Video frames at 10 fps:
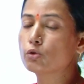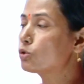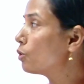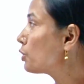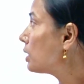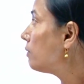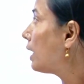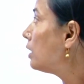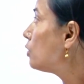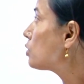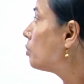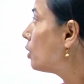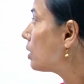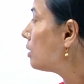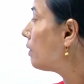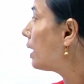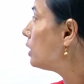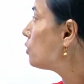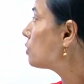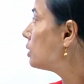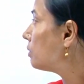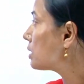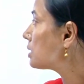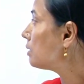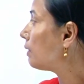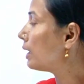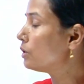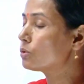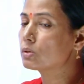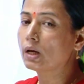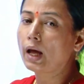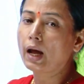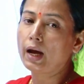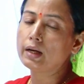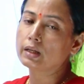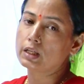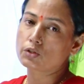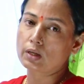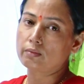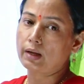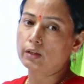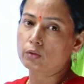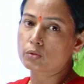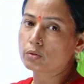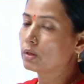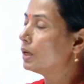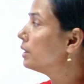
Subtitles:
social values, moral values, universal values and cultural values.